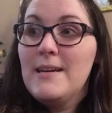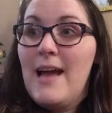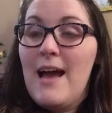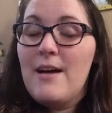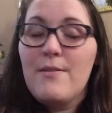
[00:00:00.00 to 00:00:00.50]

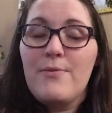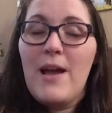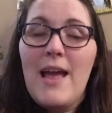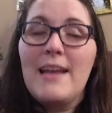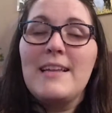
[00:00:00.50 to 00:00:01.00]
have
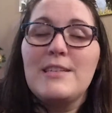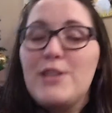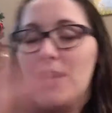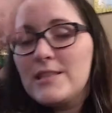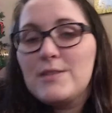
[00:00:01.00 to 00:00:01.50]
any
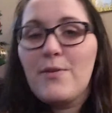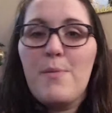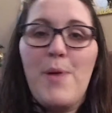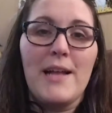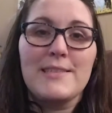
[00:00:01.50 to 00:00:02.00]
chance of our
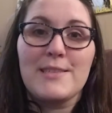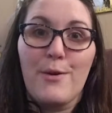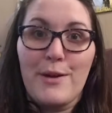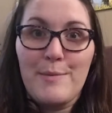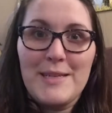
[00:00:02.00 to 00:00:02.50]
pets going